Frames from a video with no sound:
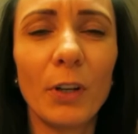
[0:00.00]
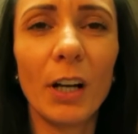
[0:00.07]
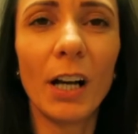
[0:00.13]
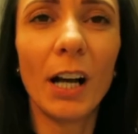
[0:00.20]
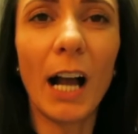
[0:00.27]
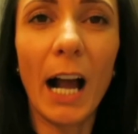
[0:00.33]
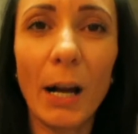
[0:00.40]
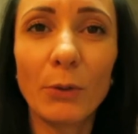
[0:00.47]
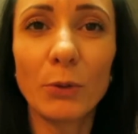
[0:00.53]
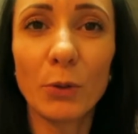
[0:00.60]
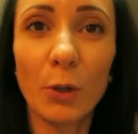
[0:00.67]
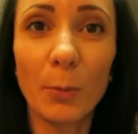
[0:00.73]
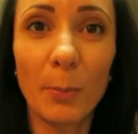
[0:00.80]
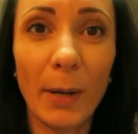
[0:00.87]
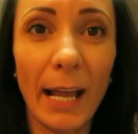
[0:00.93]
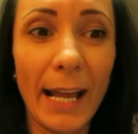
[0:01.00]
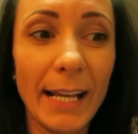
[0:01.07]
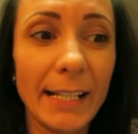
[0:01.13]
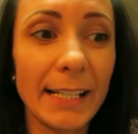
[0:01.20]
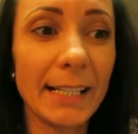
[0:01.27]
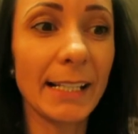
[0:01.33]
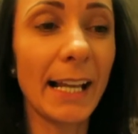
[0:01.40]
outdoor
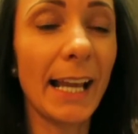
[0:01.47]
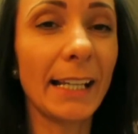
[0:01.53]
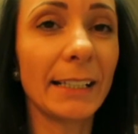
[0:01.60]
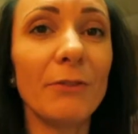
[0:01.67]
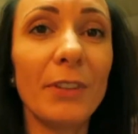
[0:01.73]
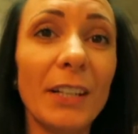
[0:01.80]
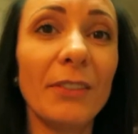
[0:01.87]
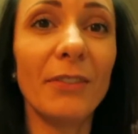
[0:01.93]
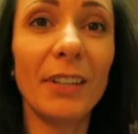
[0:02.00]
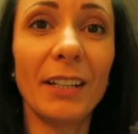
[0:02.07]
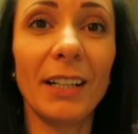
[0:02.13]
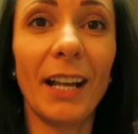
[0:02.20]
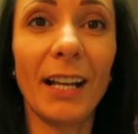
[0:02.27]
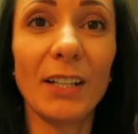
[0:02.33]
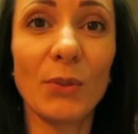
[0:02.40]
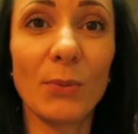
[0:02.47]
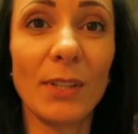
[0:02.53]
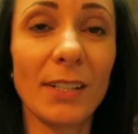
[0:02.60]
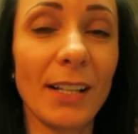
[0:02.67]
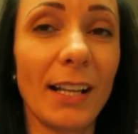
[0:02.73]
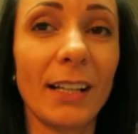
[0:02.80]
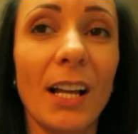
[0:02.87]
plants, like very, very nice
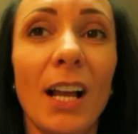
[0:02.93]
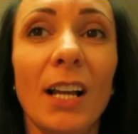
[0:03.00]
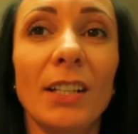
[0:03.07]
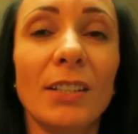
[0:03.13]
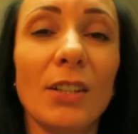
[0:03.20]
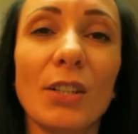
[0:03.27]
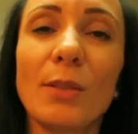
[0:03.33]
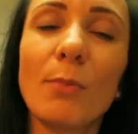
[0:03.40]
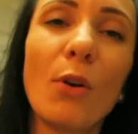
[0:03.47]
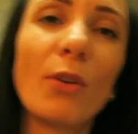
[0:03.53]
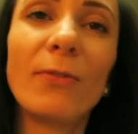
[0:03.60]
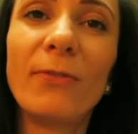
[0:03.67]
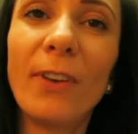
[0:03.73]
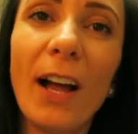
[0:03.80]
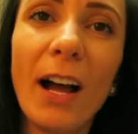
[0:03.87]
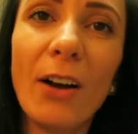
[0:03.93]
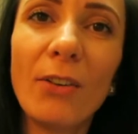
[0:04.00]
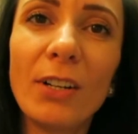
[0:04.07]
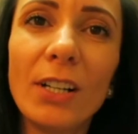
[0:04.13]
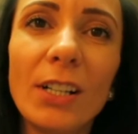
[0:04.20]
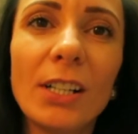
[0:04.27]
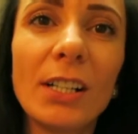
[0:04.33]
ones, like the small
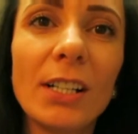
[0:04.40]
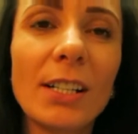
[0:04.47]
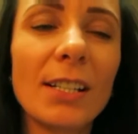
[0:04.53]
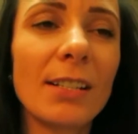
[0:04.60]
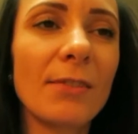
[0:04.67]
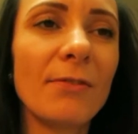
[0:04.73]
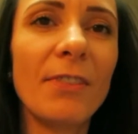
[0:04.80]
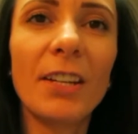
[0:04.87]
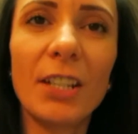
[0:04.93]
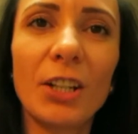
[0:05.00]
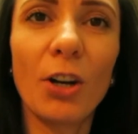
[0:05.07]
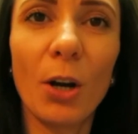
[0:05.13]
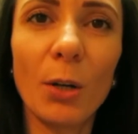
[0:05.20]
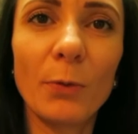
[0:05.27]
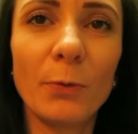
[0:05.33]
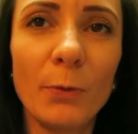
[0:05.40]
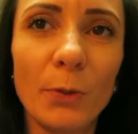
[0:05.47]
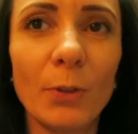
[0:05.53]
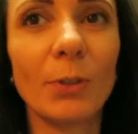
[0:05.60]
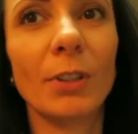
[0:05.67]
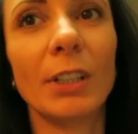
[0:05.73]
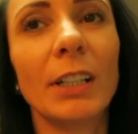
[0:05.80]
flowers, very
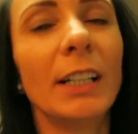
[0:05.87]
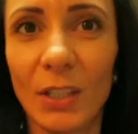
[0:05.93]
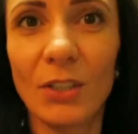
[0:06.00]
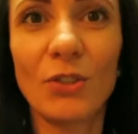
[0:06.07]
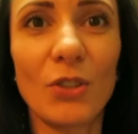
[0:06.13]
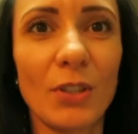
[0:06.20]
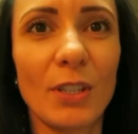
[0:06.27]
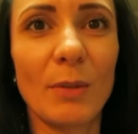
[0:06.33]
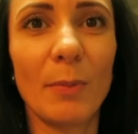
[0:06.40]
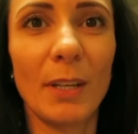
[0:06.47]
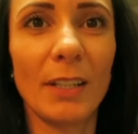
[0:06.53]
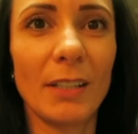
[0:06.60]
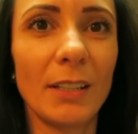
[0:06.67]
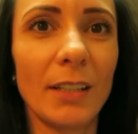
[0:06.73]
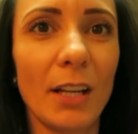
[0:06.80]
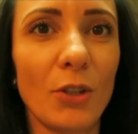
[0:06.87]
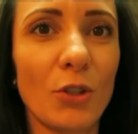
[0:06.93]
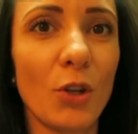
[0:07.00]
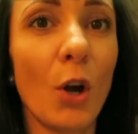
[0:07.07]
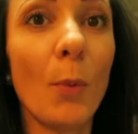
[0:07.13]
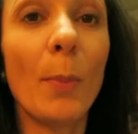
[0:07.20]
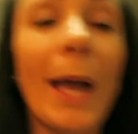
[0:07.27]
colorful. It's just amazing, that
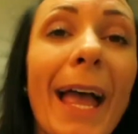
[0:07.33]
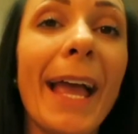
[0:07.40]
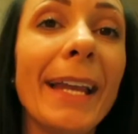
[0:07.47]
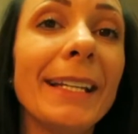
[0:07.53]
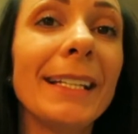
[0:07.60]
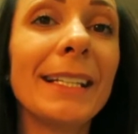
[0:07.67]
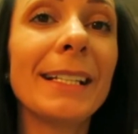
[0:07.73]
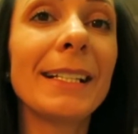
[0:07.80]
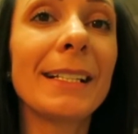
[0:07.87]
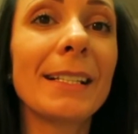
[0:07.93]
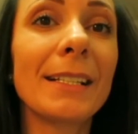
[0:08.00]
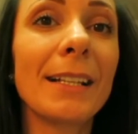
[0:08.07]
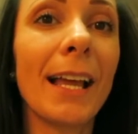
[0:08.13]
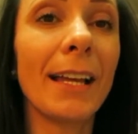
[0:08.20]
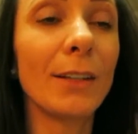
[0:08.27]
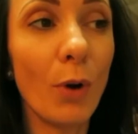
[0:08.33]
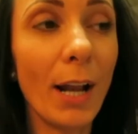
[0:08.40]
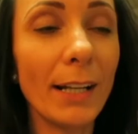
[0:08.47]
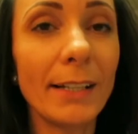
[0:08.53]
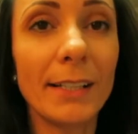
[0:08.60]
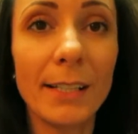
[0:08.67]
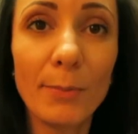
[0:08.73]
shop, and it's like
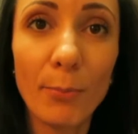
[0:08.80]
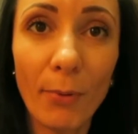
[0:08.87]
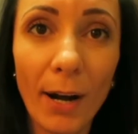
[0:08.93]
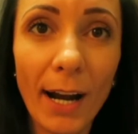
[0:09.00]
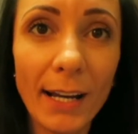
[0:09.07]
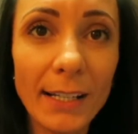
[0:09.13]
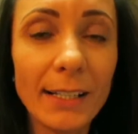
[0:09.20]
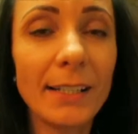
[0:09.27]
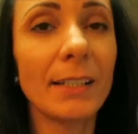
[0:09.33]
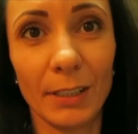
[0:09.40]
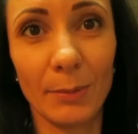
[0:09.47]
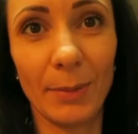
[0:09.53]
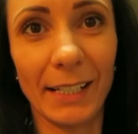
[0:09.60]
quality price, the